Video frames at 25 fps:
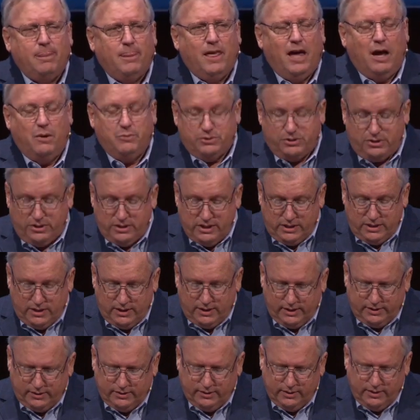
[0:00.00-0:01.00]
I was
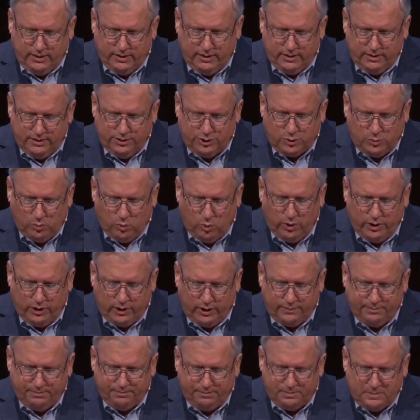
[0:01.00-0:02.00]
thinking uh, this
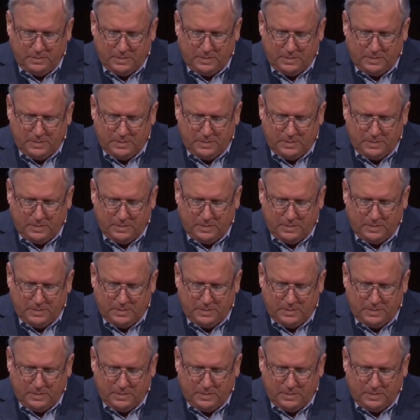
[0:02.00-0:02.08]
morning,